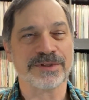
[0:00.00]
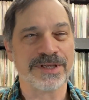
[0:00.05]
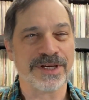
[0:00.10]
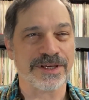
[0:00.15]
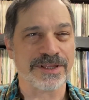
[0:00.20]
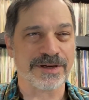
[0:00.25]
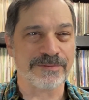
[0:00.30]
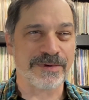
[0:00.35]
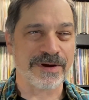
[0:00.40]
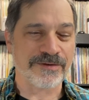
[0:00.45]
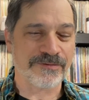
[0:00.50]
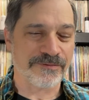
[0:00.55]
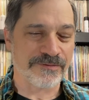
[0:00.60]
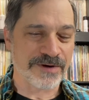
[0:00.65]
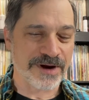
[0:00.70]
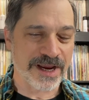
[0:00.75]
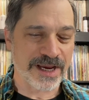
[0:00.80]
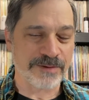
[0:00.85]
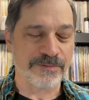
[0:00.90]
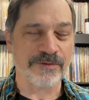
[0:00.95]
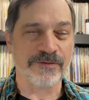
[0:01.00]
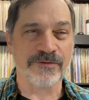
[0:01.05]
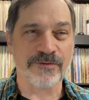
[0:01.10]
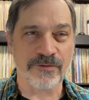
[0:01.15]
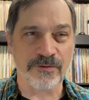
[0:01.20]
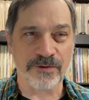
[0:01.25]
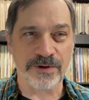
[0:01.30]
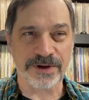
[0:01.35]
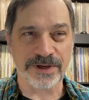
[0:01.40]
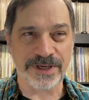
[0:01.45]
together by Frank
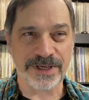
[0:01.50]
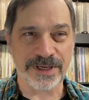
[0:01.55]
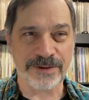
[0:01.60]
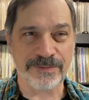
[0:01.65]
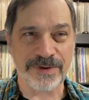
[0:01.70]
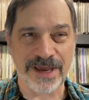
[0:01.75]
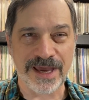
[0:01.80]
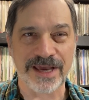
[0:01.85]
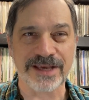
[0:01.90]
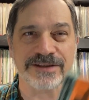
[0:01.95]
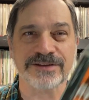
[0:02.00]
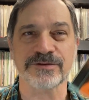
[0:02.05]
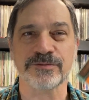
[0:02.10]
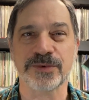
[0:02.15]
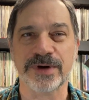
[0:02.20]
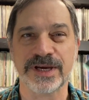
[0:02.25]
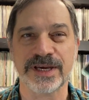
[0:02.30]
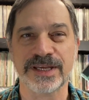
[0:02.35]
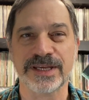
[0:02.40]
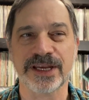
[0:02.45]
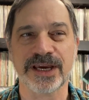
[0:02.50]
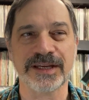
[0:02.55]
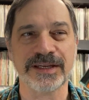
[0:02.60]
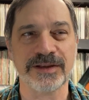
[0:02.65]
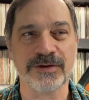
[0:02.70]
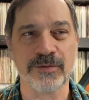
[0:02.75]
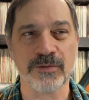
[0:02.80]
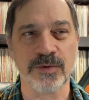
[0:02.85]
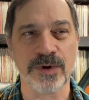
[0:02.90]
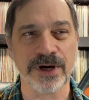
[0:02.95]
before he passed away in
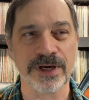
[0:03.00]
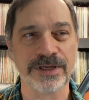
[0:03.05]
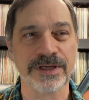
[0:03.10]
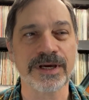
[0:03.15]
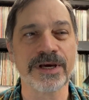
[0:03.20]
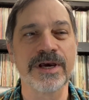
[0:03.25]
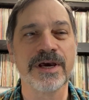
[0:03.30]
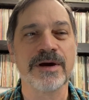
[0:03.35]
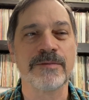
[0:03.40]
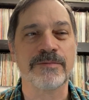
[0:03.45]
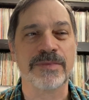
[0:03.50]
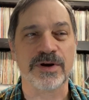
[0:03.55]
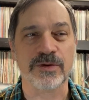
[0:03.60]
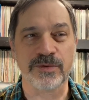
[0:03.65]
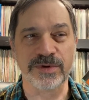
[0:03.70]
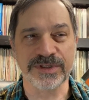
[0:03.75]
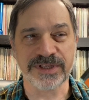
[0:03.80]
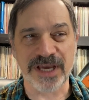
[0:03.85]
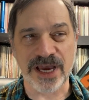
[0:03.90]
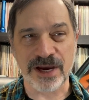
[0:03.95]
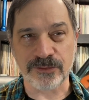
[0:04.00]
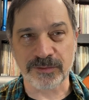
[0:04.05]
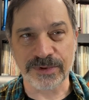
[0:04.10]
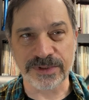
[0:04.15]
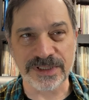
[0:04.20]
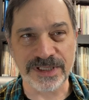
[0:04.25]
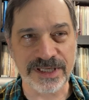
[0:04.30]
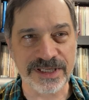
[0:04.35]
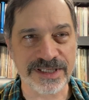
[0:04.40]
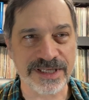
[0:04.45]
'91, but it was not
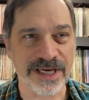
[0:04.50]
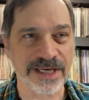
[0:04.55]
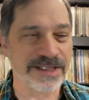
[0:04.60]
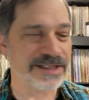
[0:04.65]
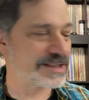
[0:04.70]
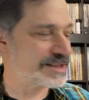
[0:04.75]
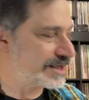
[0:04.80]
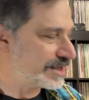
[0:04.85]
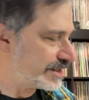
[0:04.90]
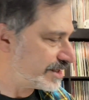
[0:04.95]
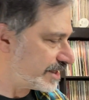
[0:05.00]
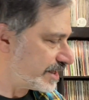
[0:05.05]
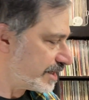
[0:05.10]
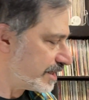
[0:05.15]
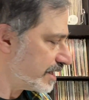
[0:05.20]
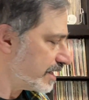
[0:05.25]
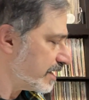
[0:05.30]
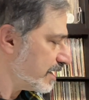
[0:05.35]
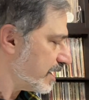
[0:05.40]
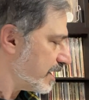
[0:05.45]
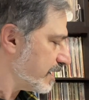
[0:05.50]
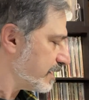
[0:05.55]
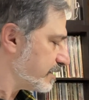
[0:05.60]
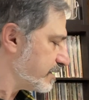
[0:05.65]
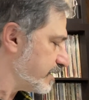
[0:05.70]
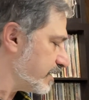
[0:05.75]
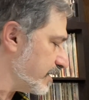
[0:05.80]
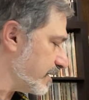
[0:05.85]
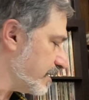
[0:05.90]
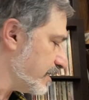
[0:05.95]
released on CD
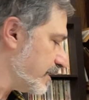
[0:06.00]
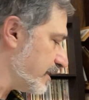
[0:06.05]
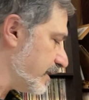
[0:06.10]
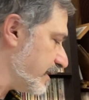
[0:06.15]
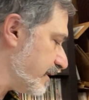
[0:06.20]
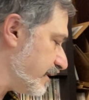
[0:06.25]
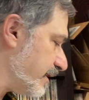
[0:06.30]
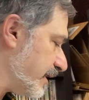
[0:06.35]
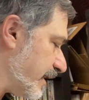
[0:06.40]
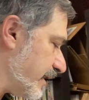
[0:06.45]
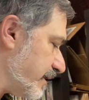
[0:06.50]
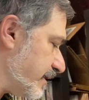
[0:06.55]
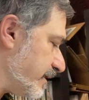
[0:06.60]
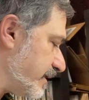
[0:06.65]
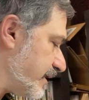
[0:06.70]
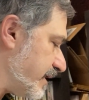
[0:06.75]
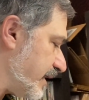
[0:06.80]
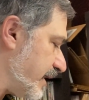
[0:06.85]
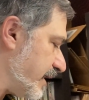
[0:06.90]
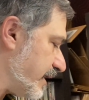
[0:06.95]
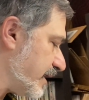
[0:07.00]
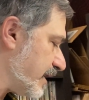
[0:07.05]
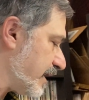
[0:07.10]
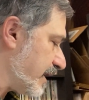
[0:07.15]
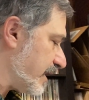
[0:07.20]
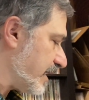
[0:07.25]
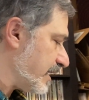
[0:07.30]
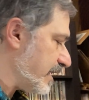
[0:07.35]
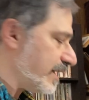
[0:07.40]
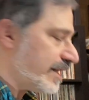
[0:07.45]
until
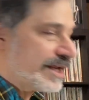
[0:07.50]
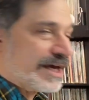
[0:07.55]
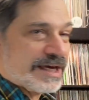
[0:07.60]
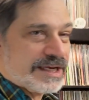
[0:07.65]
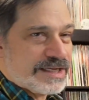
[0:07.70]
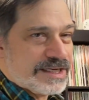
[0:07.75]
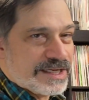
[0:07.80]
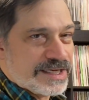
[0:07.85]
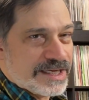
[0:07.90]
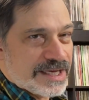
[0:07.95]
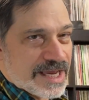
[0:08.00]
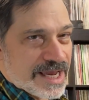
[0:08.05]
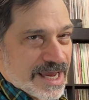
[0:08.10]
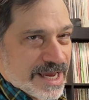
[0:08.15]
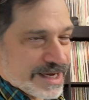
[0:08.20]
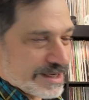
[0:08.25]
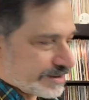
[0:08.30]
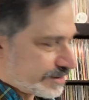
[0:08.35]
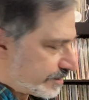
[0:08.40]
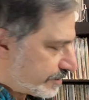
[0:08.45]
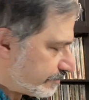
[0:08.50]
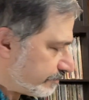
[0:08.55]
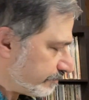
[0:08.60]
1998.